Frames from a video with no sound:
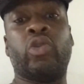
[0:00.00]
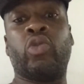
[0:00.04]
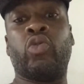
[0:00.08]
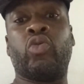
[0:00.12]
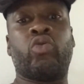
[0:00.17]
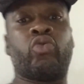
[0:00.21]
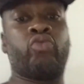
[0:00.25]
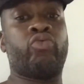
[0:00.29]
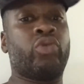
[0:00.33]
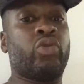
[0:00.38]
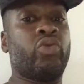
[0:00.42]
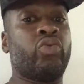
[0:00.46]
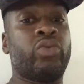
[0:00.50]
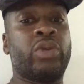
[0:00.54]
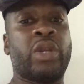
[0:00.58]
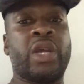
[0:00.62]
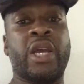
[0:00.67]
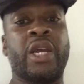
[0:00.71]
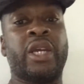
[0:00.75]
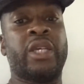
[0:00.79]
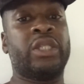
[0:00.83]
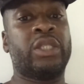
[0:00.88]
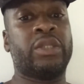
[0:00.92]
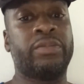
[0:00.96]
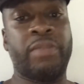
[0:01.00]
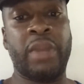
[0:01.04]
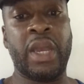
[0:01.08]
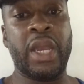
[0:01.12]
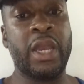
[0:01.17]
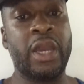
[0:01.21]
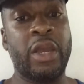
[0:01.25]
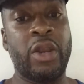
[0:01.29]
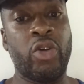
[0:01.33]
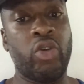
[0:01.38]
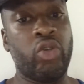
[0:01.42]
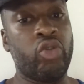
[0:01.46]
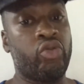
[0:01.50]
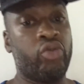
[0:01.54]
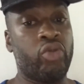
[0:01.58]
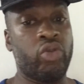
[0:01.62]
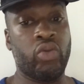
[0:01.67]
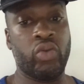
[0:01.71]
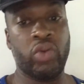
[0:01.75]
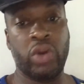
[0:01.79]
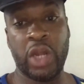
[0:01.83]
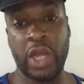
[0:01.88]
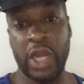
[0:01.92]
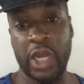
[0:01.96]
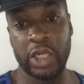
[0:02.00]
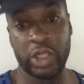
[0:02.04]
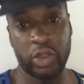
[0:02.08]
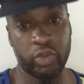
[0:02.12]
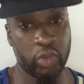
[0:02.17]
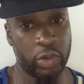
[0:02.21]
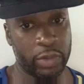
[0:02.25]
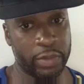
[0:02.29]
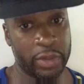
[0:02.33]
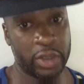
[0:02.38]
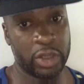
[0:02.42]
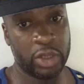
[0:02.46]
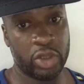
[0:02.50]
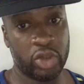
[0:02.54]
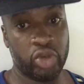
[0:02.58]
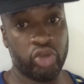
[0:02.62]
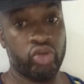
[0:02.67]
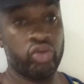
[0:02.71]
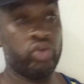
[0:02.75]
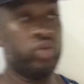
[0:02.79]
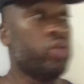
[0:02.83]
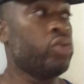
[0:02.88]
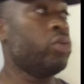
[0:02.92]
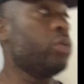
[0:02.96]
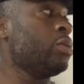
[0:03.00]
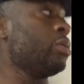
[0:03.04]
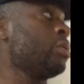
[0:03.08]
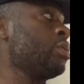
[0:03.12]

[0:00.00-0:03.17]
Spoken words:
no grown-ass man or grown-ass woman the truth